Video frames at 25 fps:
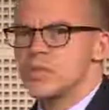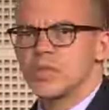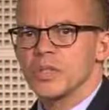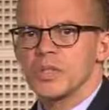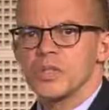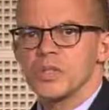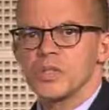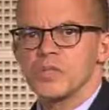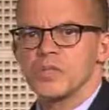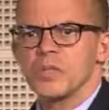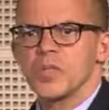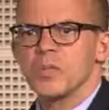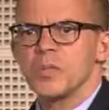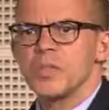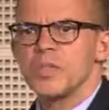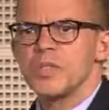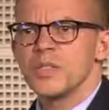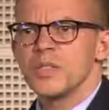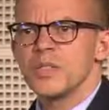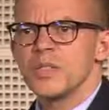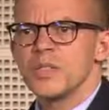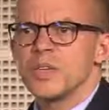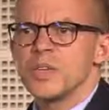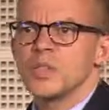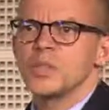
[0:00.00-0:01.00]

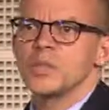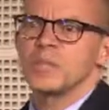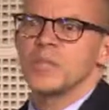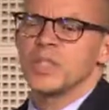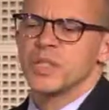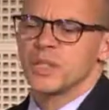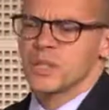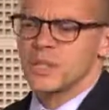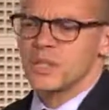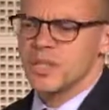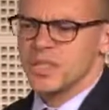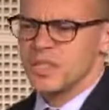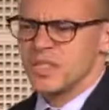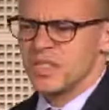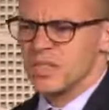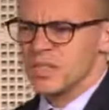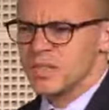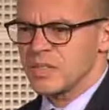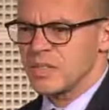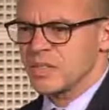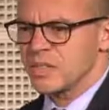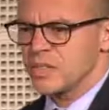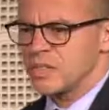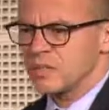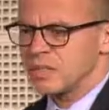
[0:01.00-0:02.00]
doxorubicin not because it is
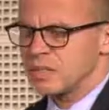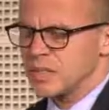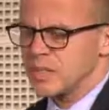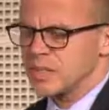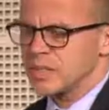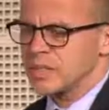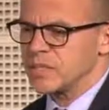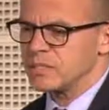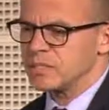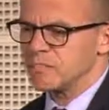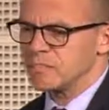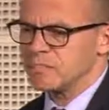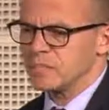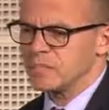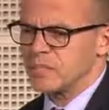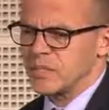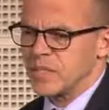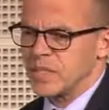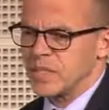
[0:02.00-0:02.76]
the um,